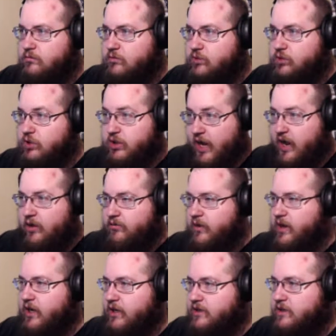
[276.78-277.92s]
Just
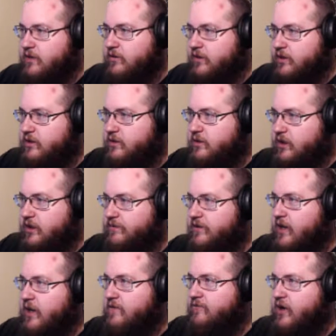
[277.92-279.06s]
outright a secret. Didn't even
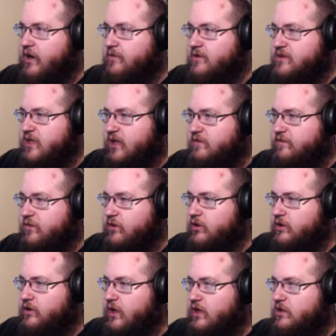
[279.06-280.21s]
gain fragments that
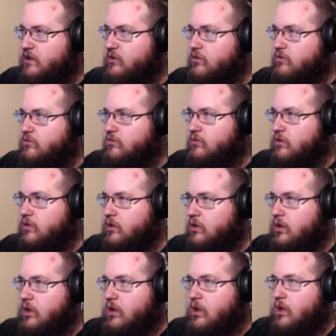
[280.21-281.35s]
converted. That's cool.
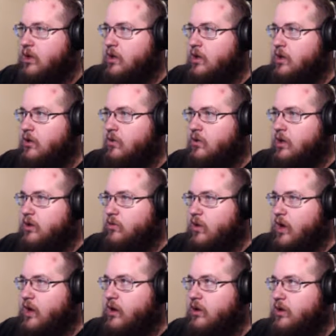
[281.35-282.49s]

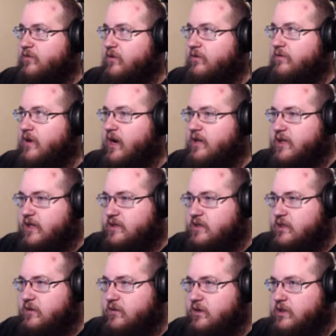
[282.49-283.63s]
Well, if we've got that
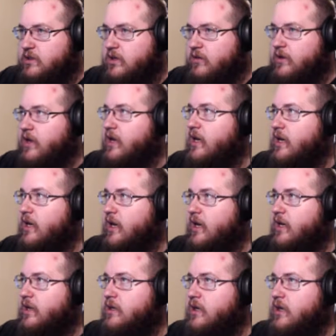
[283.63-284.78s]
secret, let's go ahead
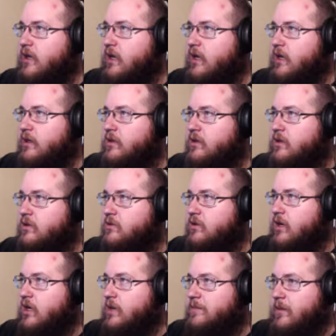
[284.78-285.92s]
and
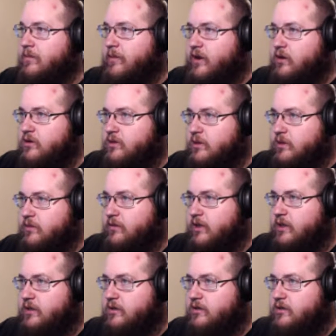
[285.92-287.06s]
try and up our mares a little
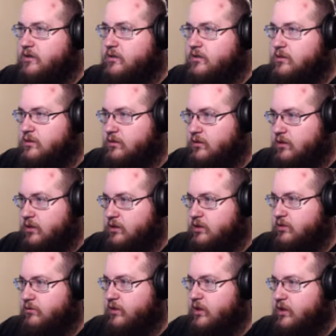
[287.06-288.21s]
bit. That's
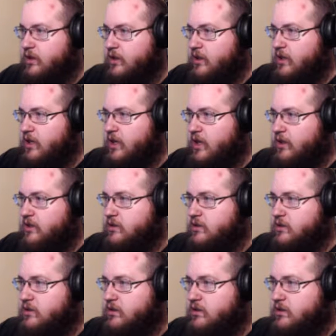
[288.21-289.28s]
you, right? Yes.